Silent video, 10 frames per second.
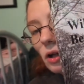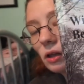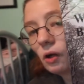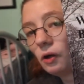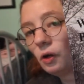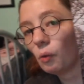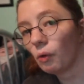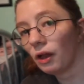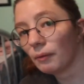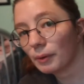colonial
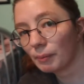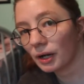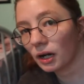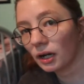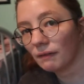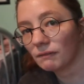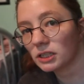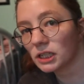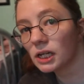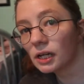Williamsburg in
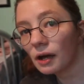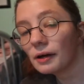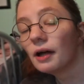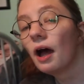Virginia.